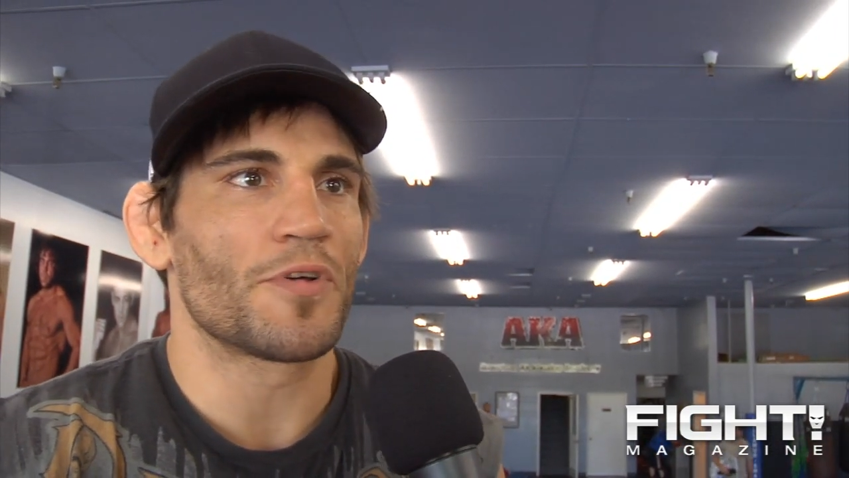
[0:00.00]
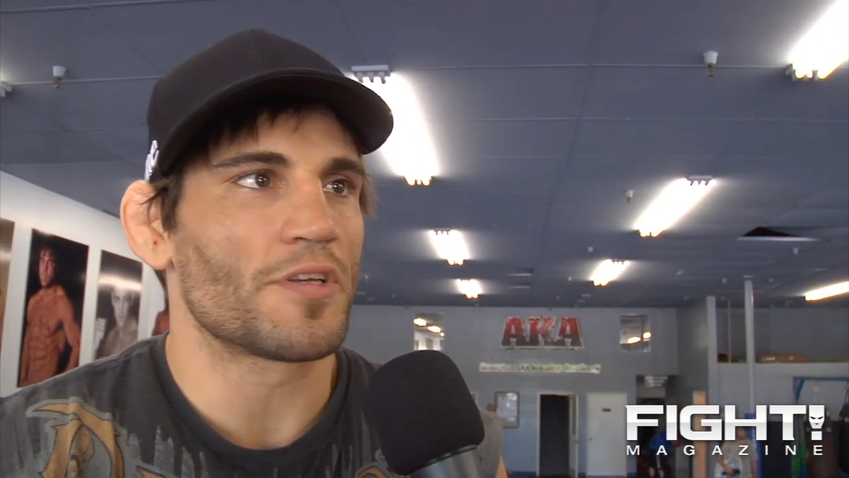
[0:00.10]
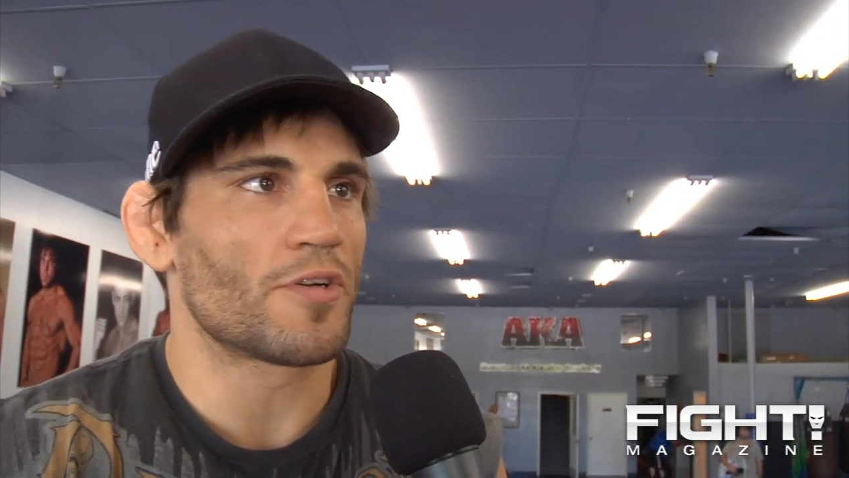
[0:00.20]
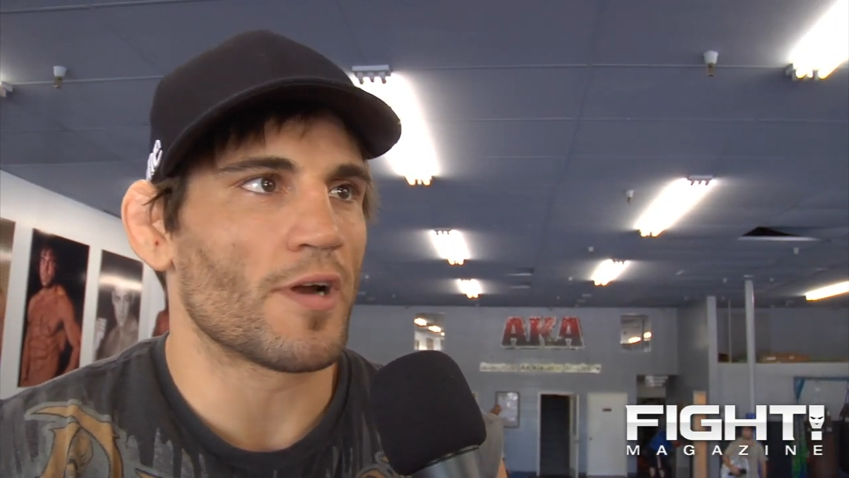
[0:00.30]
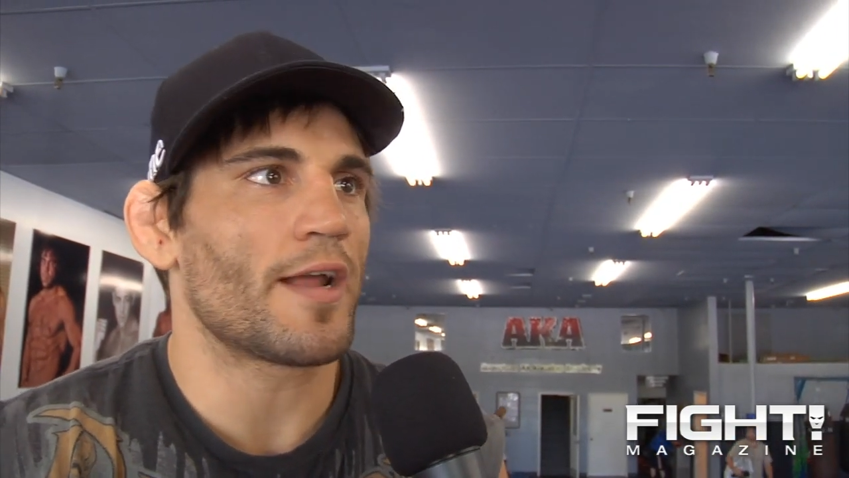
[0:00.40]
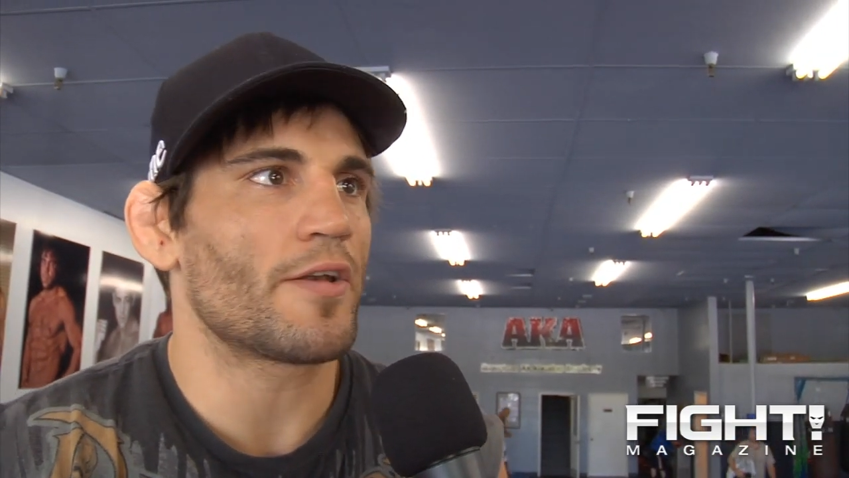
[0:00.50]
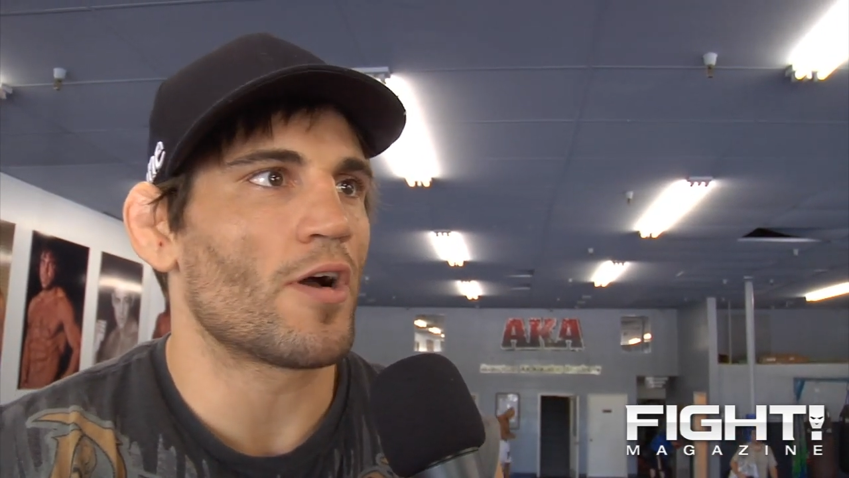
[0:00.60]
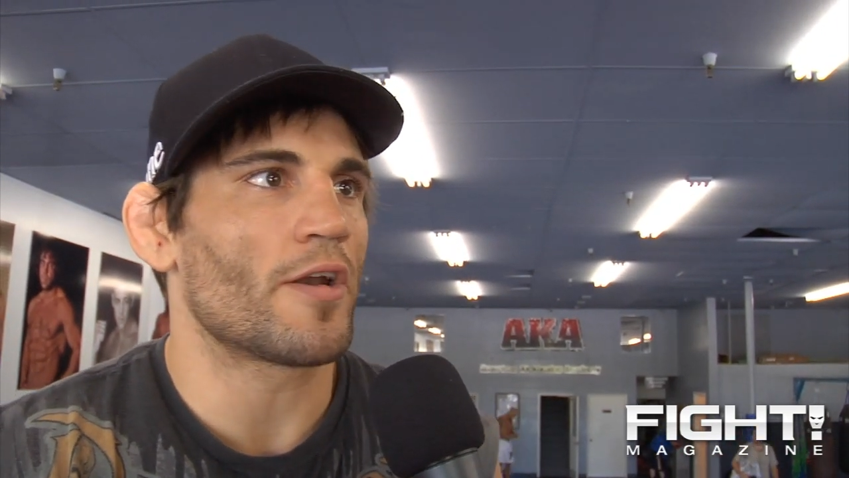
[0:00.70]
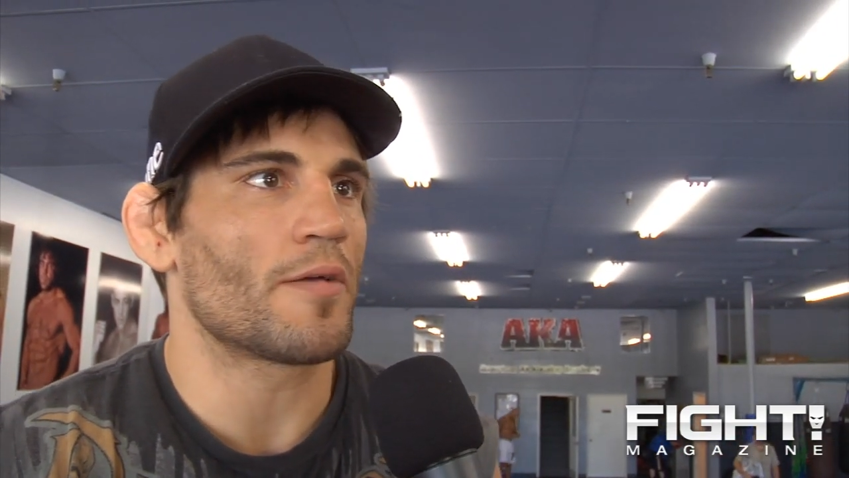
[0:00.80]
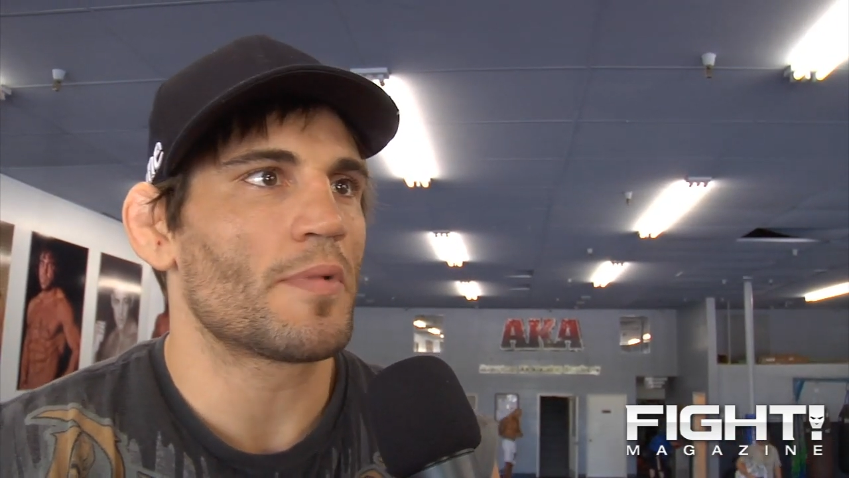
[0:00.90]
put the grind
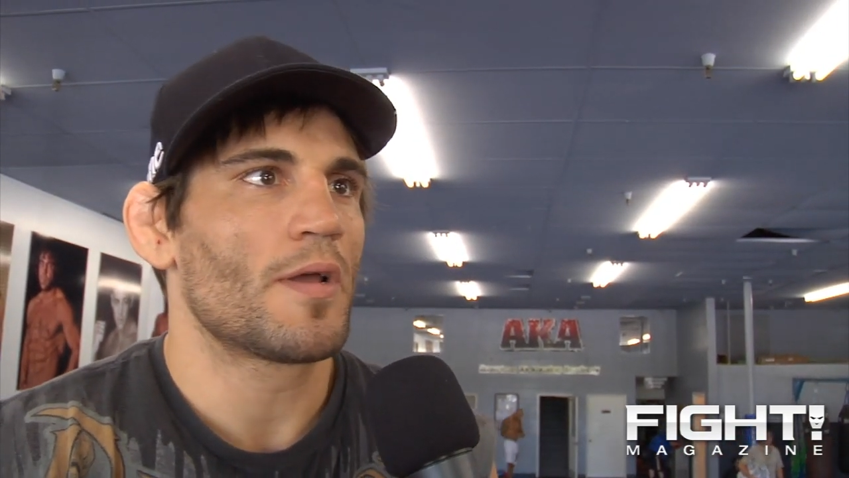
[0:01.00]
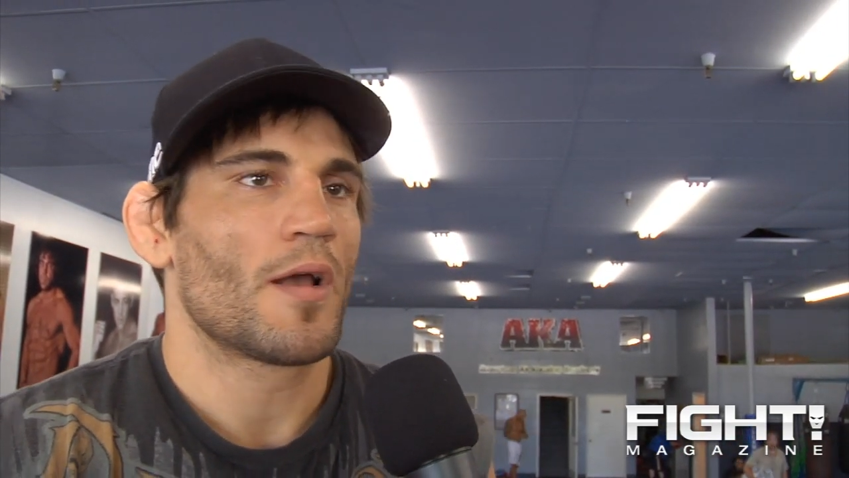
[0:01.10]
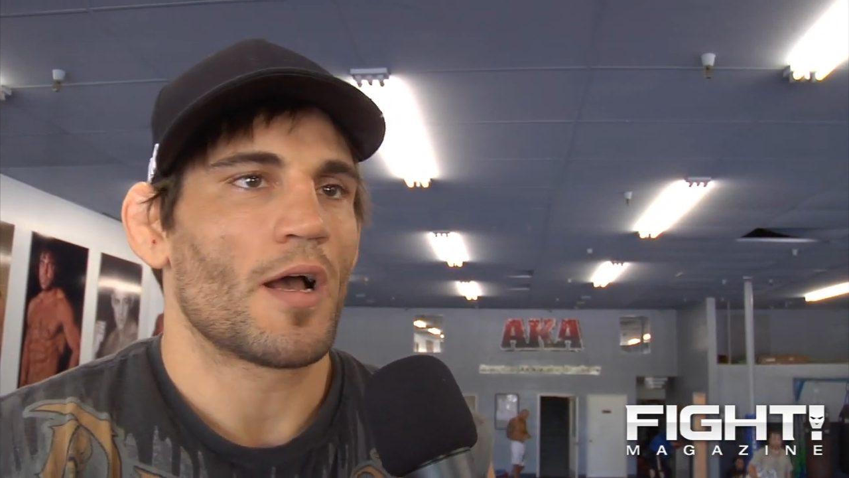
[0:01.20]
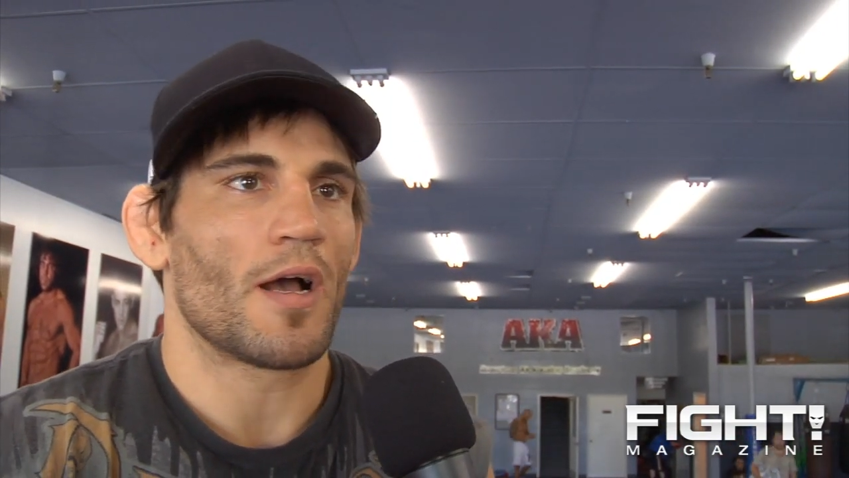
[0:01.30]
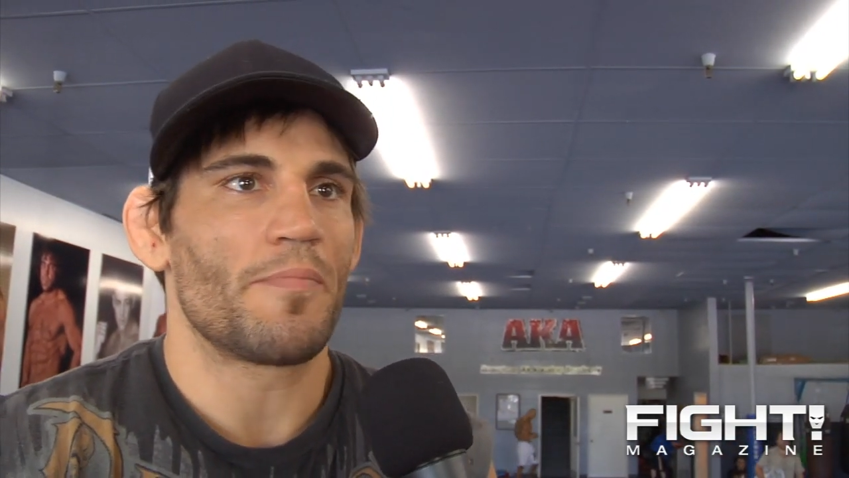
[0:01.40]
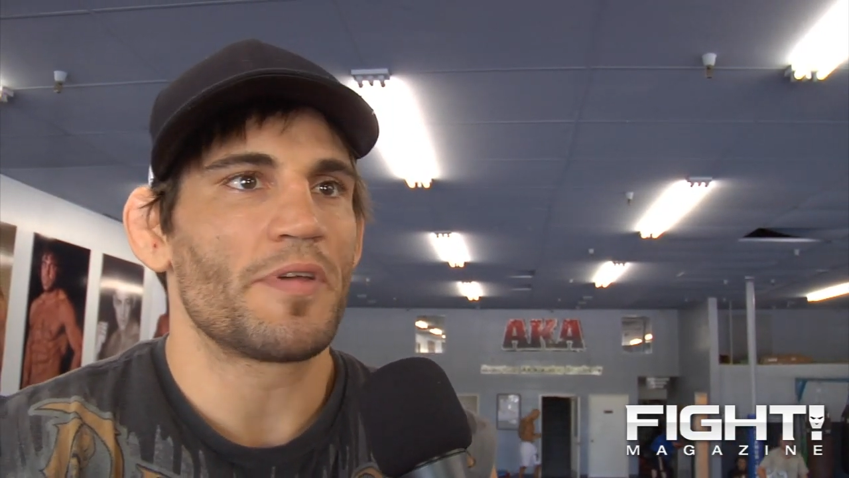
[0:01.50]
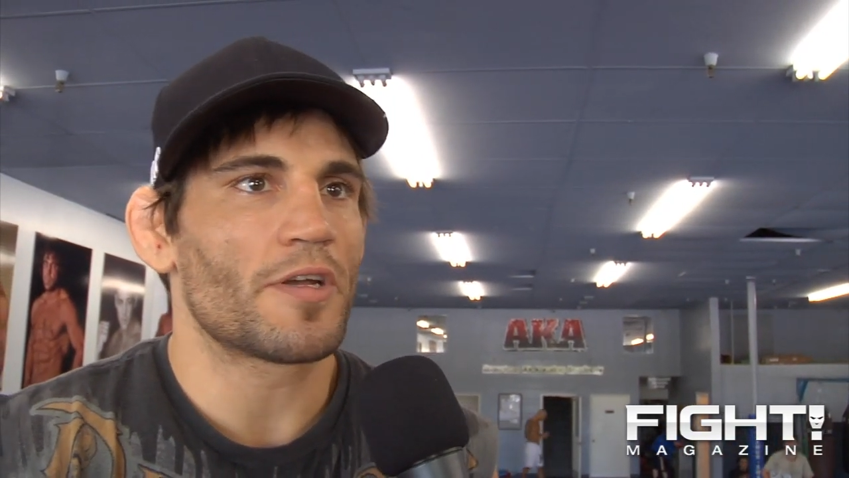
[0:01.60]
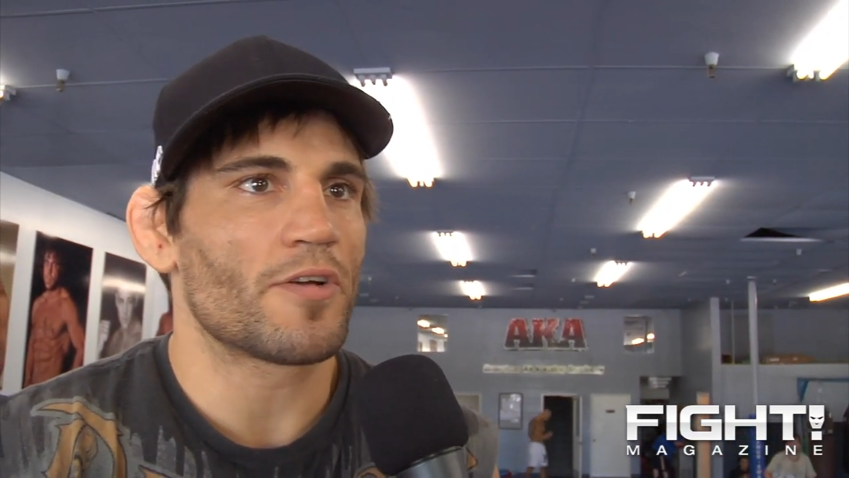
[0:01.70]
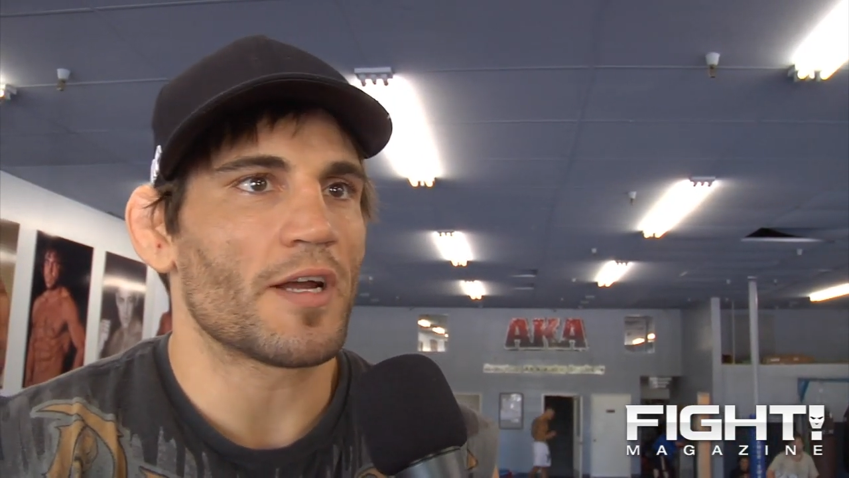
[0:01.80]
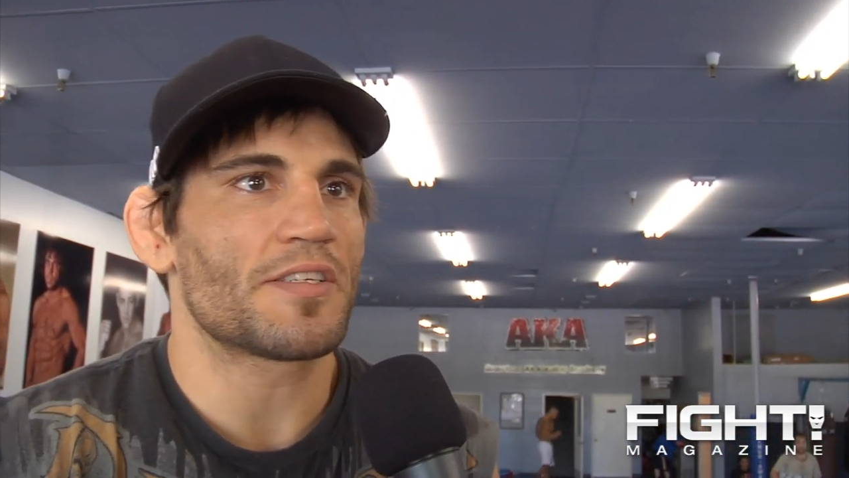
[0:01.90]
on him, be
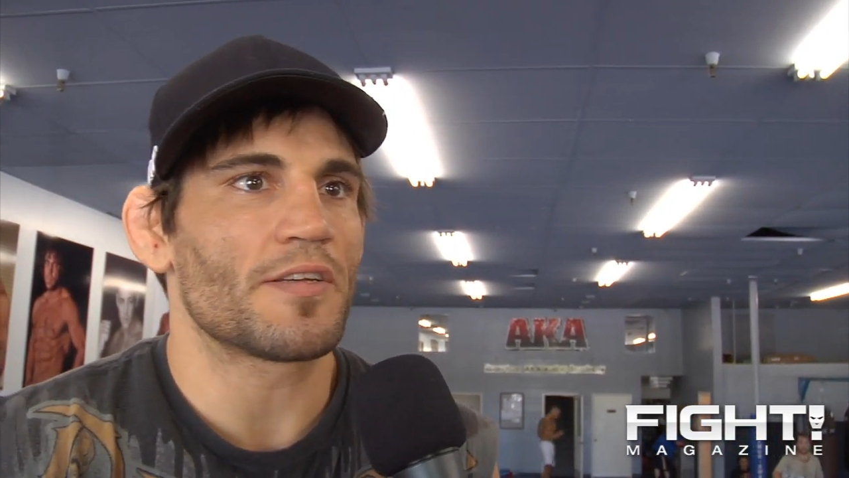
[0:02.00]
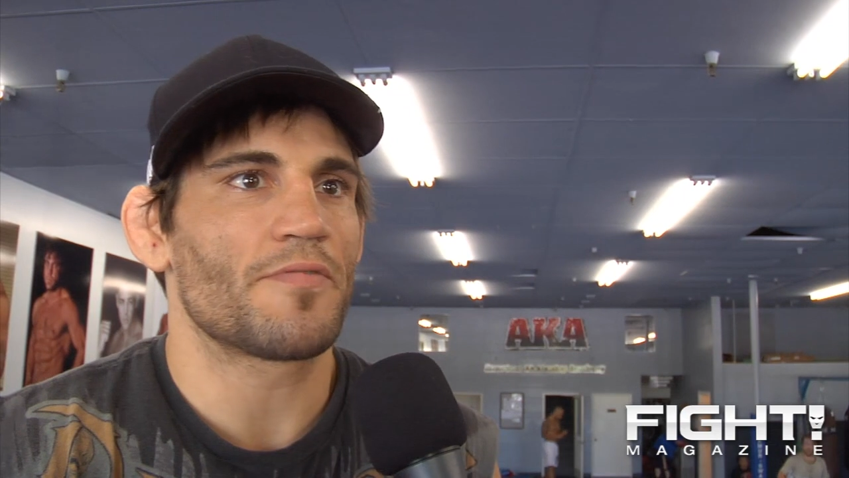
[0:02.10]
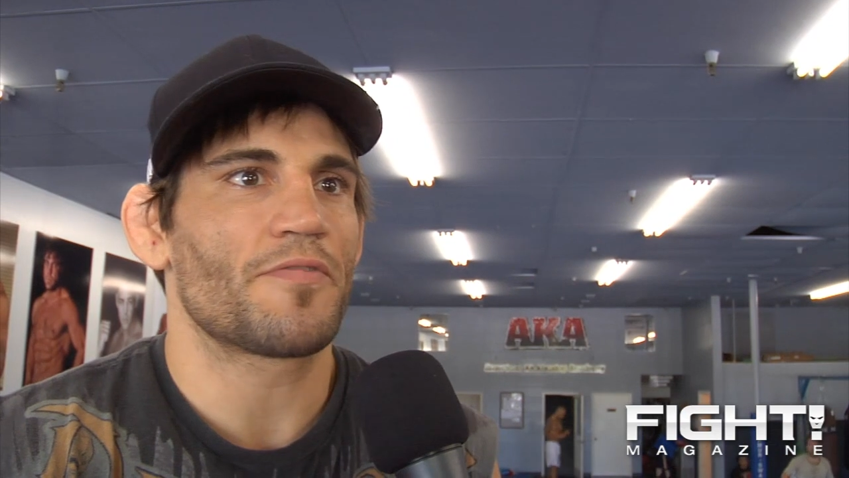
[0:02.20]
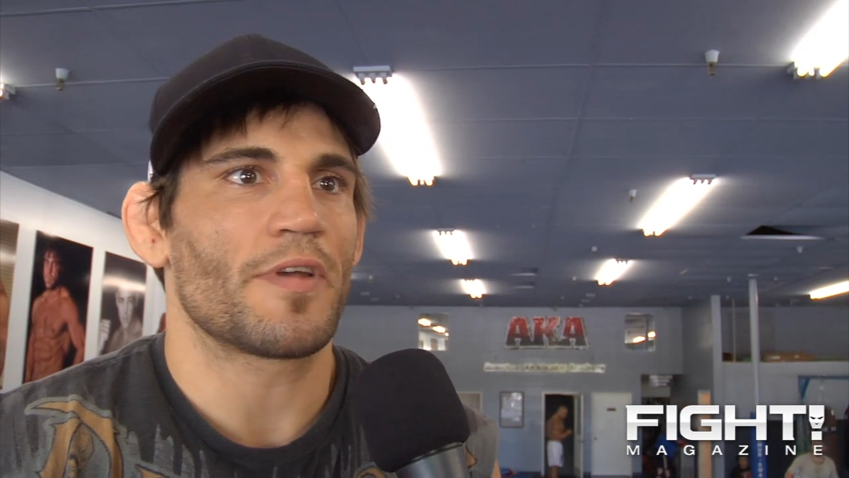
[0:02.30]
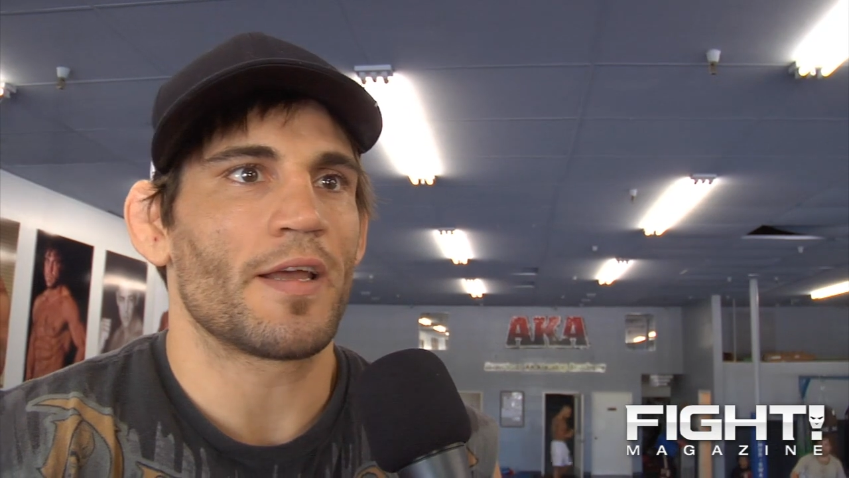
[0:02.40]
aggressive,